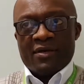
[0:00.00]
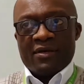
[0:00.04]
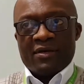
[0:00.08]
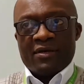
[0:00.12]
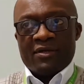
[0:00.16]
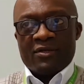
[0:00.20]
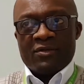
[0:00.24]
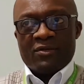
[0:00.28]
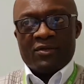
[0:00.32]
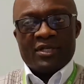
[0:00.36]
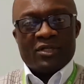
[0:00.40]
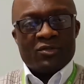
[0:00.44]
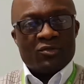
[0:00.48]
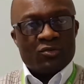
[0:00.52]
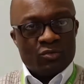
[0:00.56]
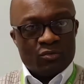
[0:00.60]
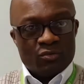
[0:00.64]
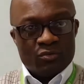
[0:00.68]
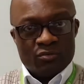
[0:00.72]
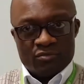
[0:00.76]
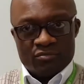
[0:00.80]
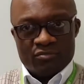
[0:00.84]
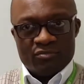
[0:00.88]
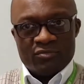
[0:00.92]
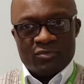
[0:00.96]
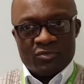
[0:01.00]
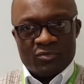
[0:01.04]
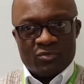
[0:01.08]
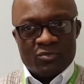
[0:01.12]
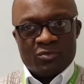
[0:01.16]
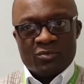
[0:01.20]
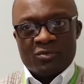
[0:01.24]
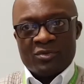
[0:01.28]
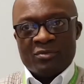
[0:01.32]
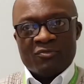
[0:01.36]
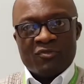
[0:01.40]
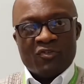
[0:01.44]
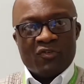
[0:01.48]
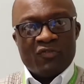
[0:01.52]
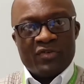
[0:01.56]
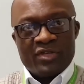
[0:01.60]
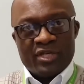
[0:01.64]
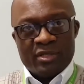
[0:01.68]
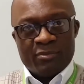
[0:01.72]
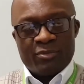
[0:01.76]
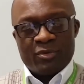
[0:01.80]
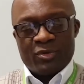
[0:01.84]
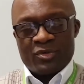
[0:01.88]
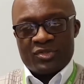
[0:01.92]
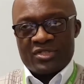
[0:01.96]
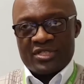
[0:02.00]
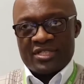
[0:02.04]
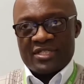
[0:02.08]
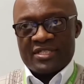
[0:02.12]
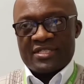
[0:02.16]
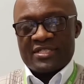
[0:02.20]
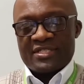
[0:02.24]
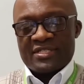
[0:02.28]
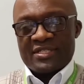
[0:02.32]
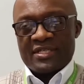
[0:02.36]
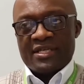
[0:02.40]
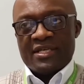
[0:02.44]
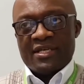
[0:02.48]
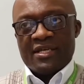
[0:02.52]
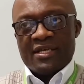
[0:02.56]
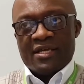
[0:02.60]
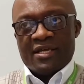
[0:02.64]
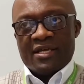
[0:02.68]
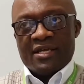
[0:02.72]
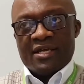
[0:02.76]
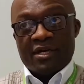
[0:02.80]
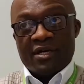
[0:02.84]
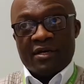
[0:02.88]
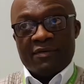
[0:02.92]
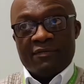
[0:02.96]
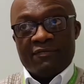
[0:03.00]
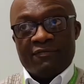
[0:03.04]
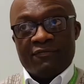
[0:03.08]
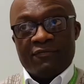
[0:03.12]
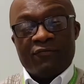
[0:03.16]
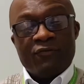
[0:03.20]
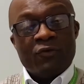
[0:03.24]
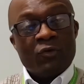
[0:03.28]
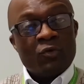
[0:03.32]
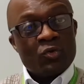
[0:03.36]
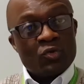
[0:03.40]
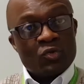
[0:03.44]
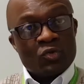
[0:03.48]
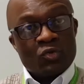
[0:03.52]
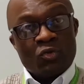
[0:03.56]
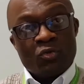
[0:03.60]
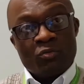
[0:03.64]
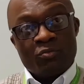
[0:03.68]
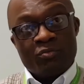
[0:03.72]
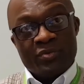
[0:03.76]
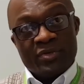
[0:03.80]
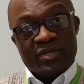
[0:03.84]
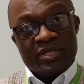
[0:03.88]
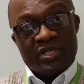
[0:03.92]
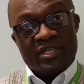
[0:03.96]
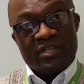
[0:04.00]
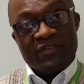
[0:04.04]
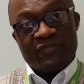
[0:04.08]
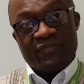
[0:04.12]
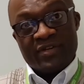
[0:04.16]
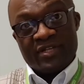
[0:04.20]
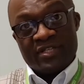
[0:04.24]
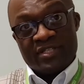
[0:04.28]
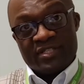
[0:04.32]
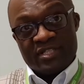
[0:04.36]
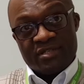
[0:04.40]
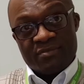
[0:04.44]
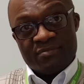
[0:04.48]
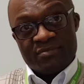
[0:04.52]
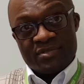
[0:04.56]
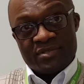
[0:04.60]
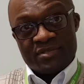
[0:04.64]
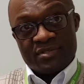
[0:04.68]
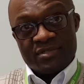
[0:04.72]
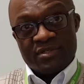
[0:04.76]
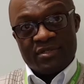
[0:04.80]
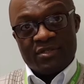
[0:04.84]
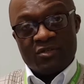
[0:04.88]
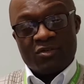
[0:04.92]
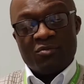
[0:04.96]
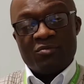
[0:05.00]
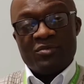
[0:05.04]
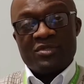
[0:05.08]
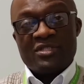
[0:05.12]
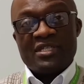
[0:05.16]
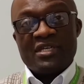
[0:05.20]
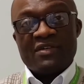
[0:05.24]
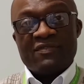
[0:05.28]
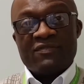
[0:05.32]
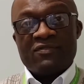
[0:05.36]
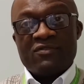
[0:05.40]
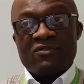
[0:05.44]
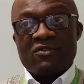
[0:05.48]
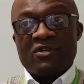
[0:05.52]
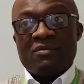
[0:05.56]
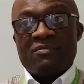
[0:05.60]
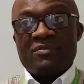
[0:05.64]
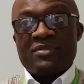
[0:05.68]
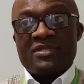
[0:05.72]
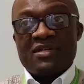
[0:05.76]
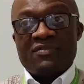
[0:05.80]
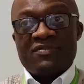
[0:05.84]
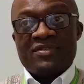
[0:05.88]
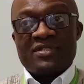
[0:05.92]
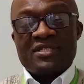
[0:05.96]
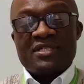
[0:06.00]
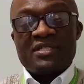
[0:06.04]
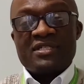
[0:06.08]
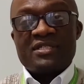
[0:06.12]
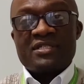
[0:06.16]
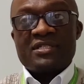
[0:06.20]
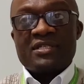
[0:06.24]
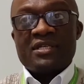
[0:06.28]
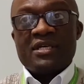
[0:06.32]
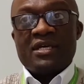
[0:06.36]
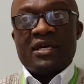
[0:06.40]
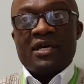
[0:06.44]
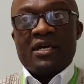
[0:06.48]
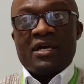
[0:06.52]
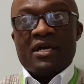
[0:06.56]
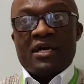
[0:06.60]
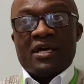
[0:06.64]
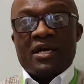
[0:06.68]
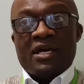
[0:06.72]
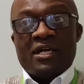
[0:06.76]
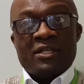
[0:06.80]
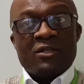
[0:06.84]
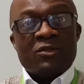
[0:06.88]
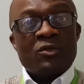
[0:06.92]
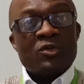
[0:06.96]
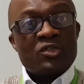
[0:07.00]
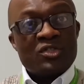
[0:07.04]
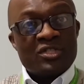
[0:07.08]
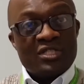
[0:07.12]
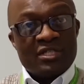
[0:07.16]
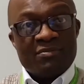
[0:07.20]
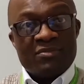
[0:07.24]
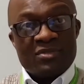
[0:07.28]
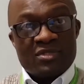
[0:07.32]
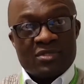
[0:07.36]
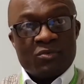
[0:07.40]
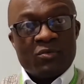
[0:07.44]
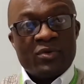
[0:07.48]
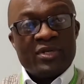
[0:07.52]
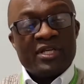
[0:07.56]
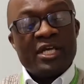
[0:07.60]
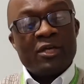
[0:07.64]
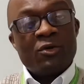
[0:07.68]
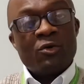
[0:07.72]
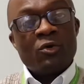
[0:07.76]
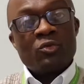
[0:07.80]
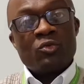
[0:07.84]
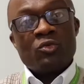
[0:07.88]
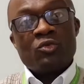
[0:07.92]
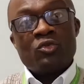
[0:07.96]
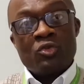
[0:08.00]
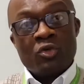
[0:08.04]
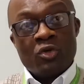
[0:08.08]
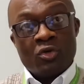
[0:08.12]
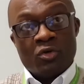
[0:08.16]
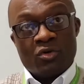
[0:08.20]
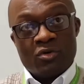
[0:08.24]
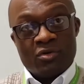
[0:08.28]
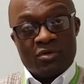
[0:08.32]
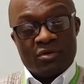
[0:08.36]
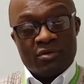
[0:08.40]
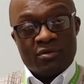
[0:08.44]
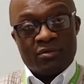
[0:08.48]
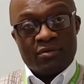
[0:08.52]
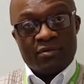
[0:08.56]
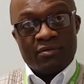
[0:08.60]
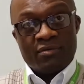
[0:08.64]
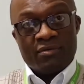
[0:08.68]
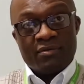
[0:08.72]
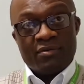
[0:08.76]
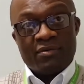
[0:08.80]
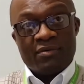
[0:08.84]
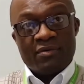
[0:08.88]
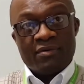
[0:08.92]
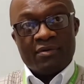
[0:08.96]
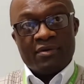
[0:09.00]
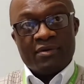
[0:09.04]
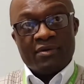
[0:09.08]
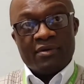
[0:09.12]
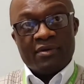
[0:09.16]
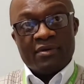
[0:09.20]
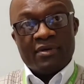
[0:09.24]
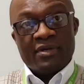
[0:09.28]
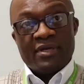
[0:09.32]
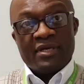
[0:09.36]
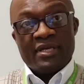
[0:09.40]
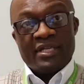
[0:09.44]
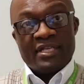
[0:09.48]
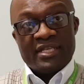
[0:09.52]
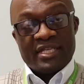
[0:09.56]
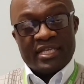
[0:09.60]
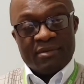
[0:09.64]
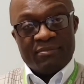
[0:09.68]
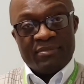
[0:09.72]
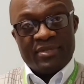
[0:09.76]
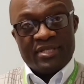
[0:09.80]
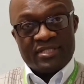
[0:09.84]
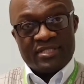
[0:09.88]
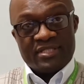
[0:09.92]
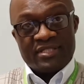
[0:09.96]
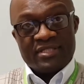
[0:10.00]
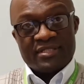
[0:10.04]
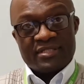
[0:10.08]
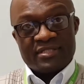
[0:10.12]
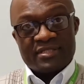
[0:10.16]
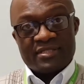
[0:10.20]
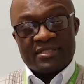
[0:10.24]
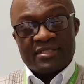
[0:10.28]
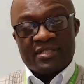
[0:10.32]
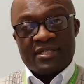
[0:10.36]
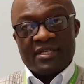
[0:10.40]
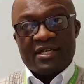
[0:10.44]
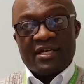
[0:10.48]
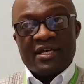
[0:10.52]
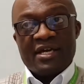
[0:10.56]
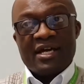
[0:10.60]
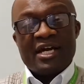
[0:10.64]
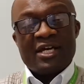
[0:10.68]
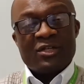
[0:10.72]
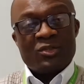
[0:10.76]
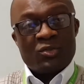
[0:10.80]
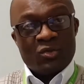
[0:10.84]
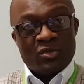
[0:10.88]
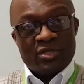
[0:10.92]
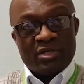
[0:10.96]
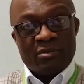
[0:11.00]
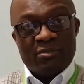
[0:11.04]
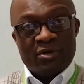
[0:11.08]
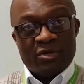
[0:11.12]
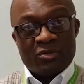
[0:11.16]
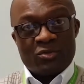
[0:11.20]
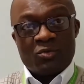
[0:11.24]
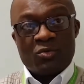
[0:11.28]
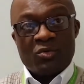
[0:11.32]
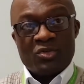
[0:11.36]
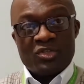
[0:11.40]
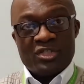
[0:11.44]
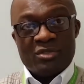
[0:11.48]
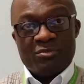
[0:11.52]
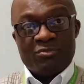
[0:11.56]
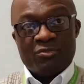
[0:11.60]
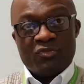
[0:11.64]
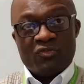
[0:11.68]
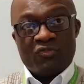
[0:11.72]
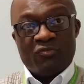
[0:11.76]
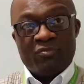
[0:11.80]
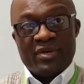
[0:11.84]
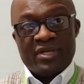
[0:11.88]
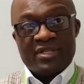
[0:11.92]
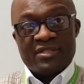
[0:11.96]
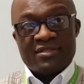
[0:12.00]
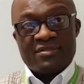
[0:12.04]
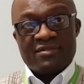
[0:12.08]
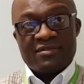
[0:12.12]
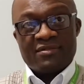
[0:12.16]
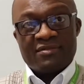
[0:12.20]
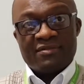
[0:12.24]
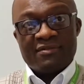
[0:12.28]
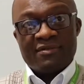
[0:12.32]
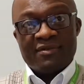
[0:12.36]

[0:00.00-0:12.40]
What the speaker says: in order to involve in the process. Focus group in different teams in Community Health Newham services, and those teams, when I go to talk in their meetings, I talk about quality improvements.